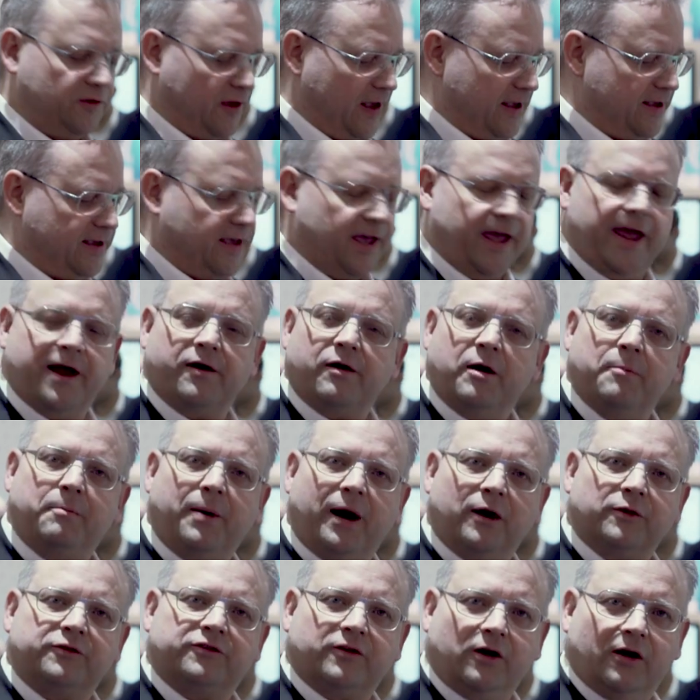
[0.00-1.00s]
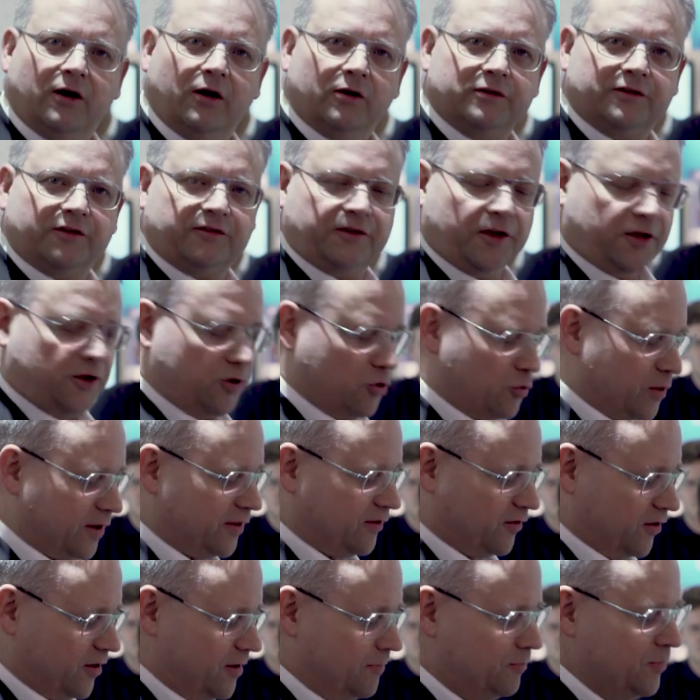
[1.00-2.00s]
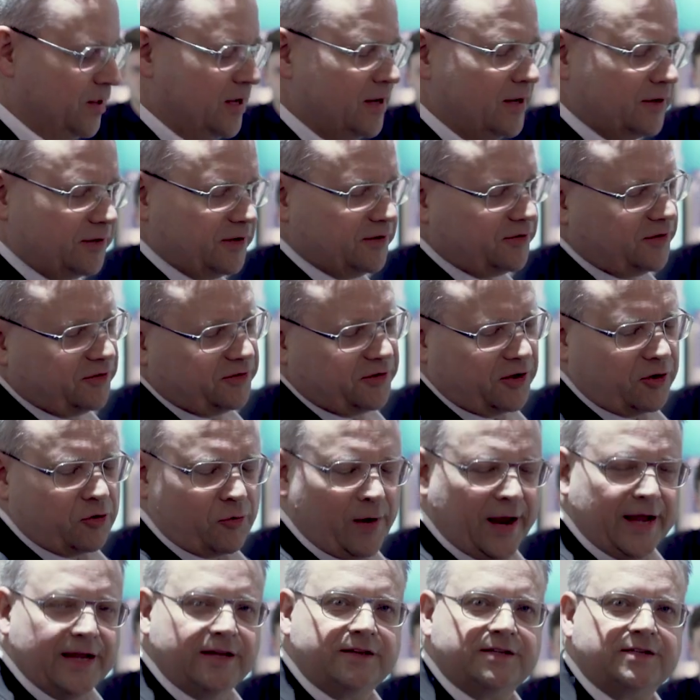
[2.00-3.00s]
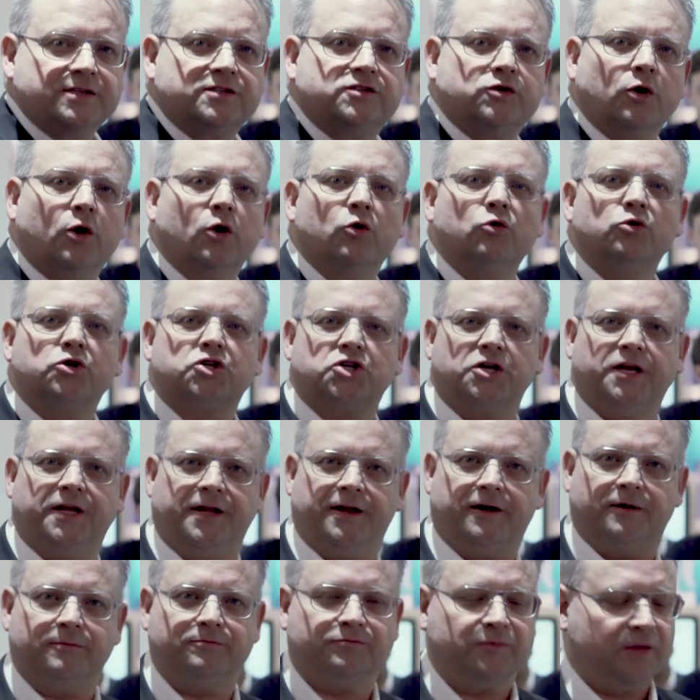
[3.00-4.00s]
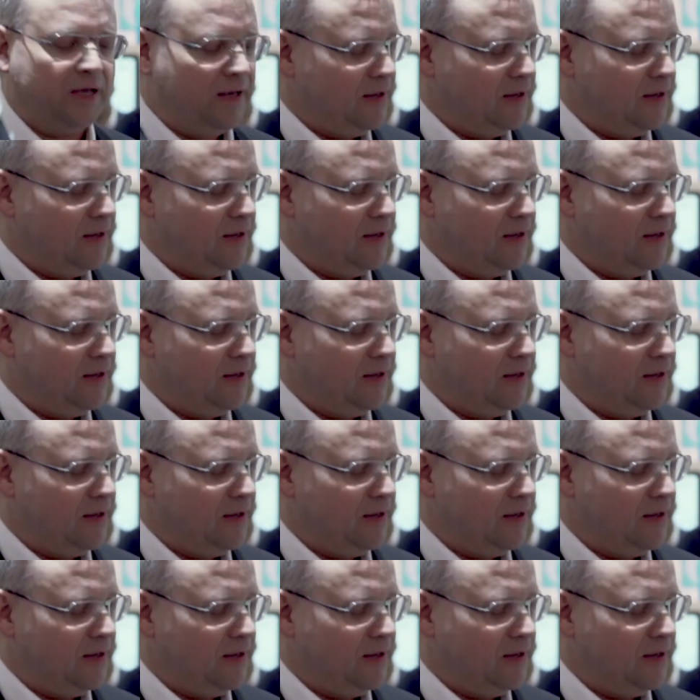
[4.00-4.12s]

take care about all the security. This is a great solution here.